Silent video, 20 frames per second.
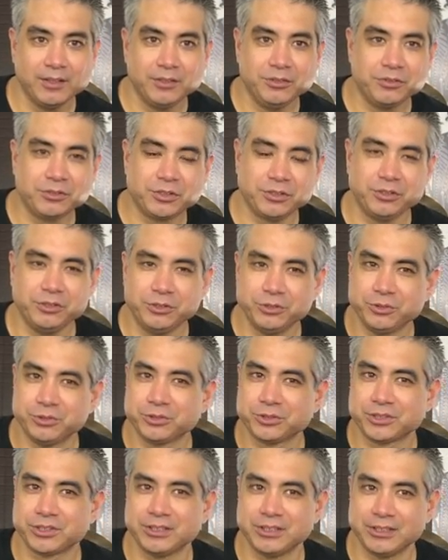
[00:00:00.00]
you can
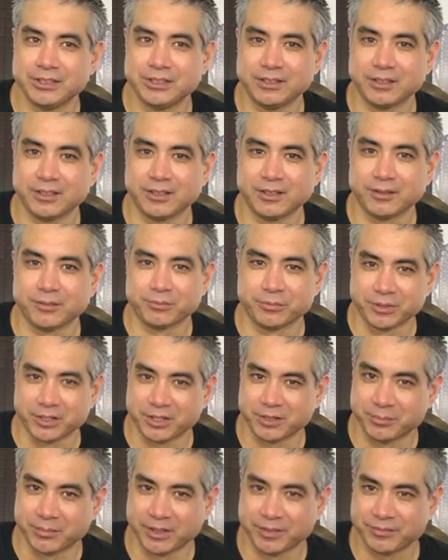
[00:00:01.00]
use the
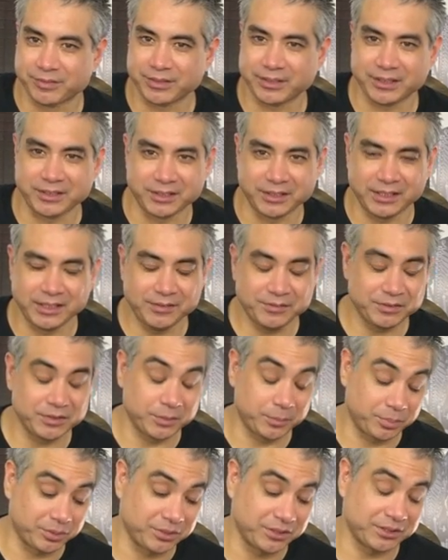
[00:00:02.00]
rhythm of it, and even
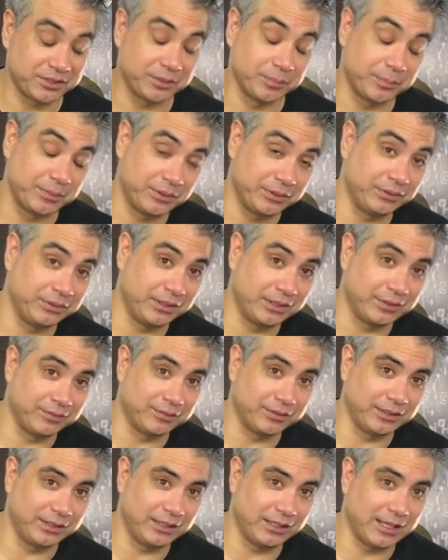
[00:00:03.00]
the predictability of
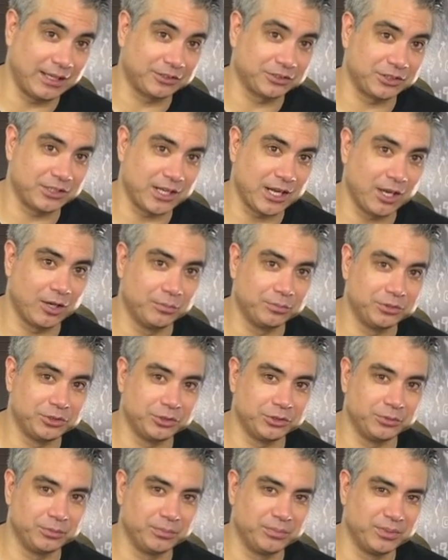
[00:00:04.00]
it actually helps
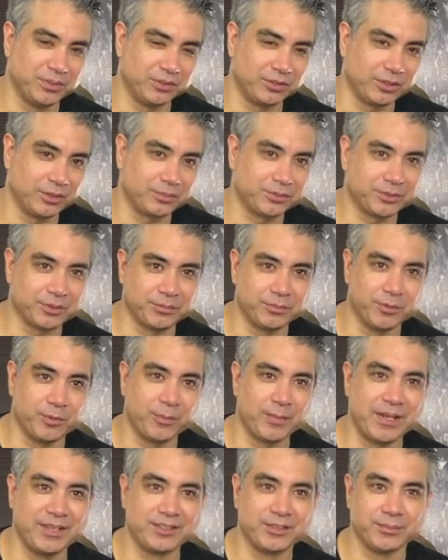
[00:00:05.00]
you build up some
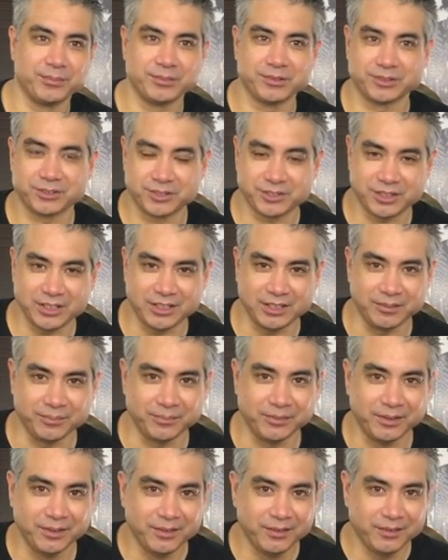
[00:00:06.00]
momentum and steam